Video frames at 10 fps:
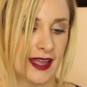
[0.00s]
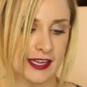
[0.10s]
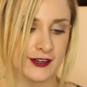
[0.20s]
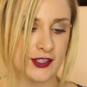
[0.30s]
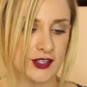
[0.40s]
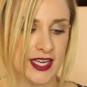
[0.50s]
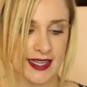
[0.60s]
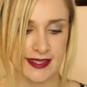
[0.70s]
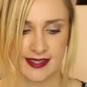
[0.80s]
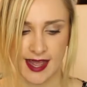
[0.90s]
Industry
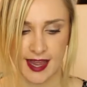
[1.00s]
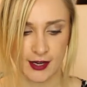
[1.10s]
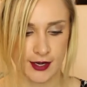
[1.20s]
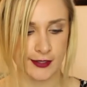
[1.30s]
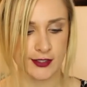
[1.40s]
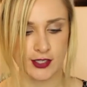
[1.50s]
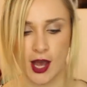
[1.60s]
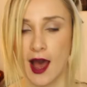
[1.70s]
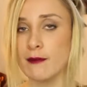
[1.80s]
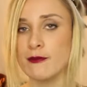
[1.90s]
Insider's
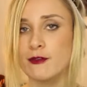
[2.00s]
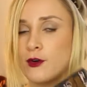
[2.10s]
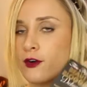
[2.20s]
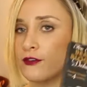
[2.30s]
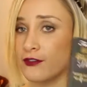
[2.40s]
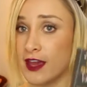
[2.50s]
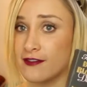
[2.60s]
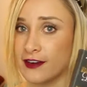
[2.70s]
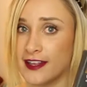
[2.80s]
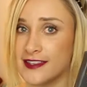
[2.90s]
top four
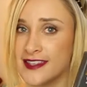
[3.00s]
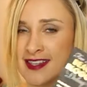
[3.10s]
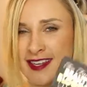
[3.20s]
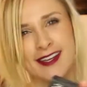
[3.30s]
favorites.